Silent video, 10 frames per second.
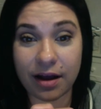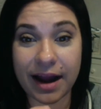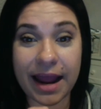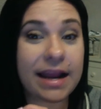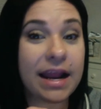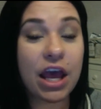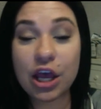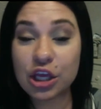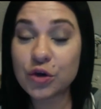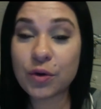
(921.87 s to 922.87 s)
All right,
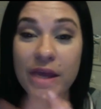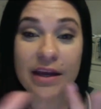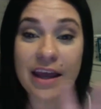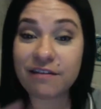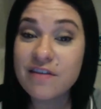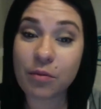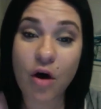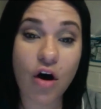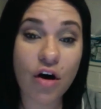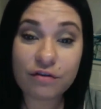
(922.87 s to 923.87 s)
you can give them
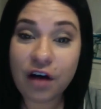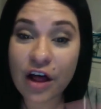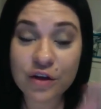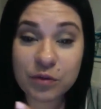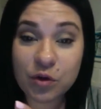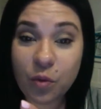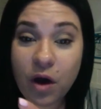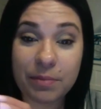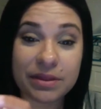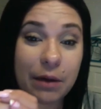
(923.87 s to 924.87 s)
all the volume you
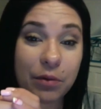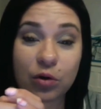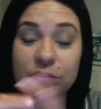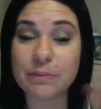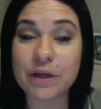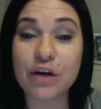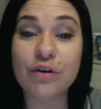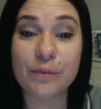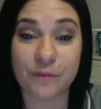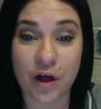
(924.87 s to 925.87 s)
want, but that would only be
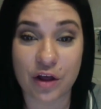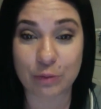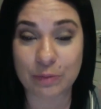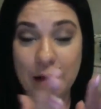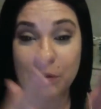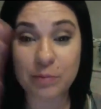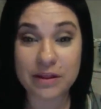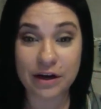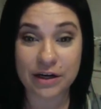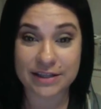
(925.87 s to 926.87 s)
group volume. That would be
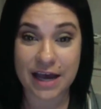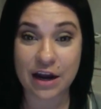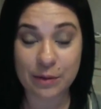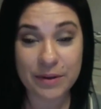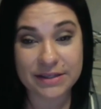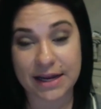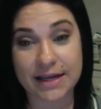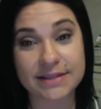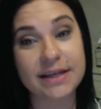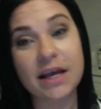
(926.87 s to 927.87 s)
their entire
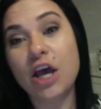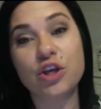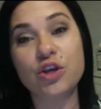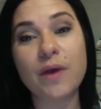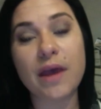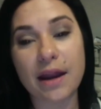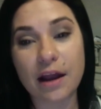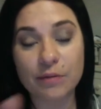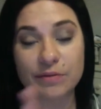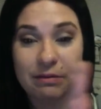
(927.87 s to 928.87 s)
business. You can't
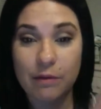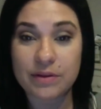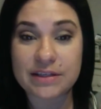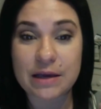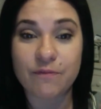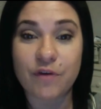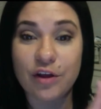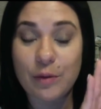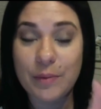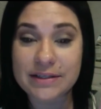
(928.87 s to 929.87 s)
help someone with team
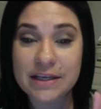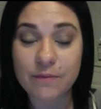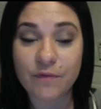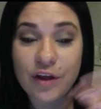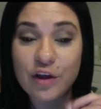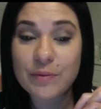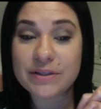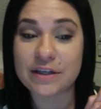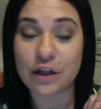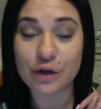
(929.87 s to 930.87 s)
volume, and team volume
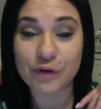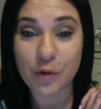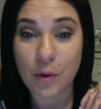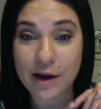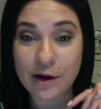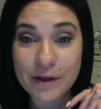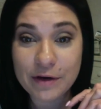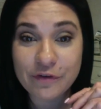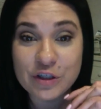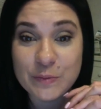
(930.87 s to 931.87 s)
is still a
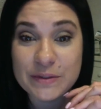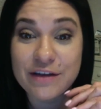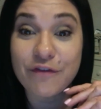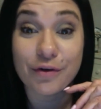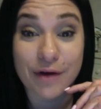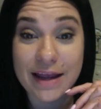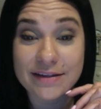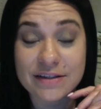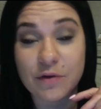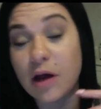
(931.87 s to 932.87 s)
requirement for specific
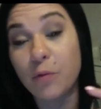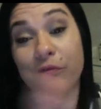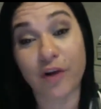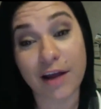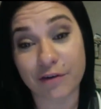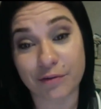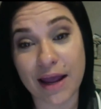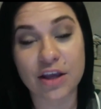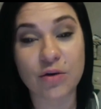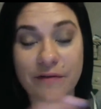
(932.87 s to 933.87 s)
ranks. Well, for every
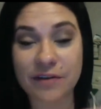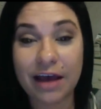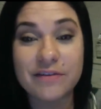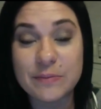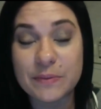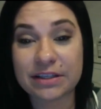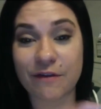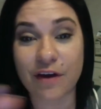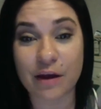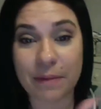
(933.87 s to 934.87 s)
rank, you have to have a
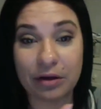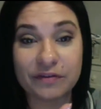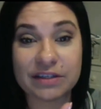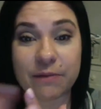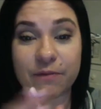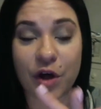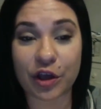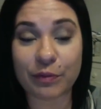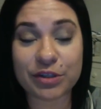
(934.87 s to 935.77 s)
specific amount of team volume.